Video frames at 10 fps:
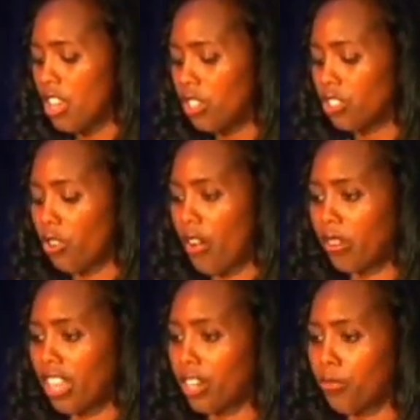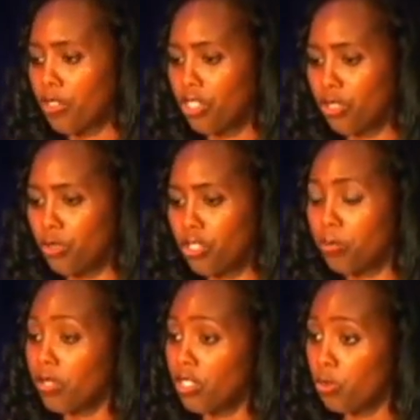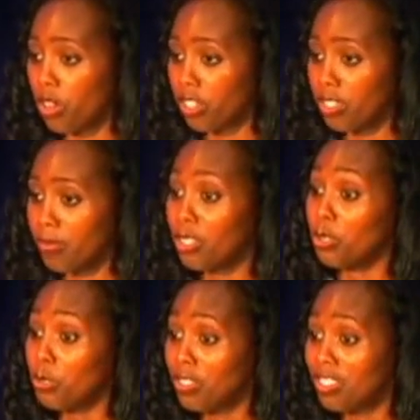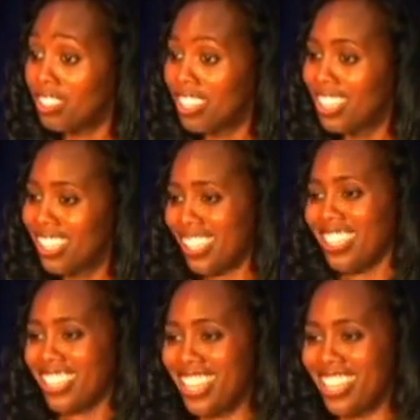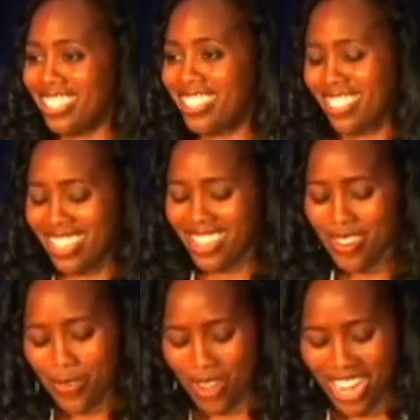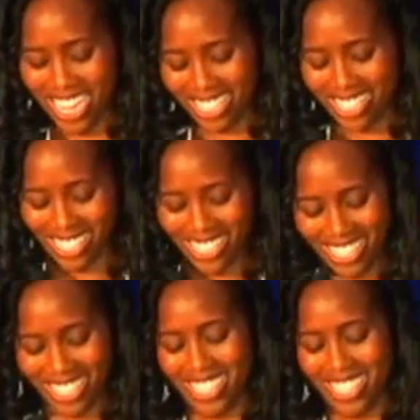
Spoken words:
So I would like for you to please welcome Luz Elicia Reyes.